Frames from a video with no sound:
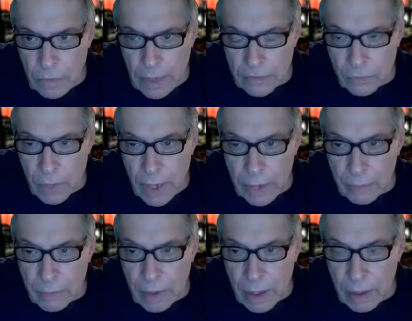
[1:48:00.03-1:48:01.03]
that's what
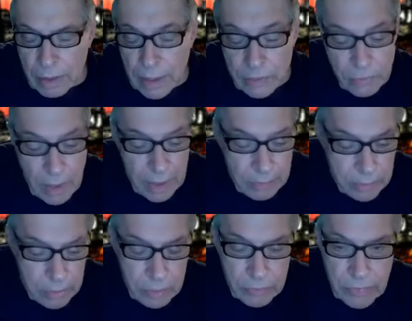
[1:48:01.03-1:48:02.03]
I would
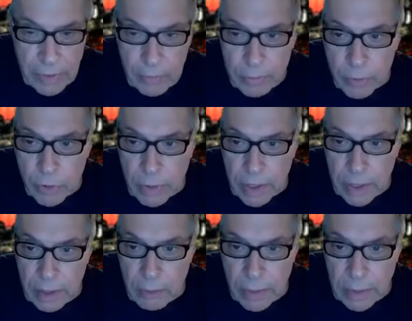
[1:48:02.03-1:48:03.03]
do if I were Bernie
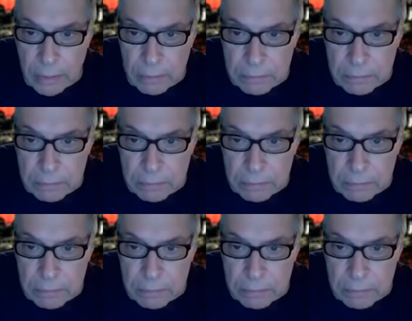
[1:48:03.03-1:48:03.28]
anyway.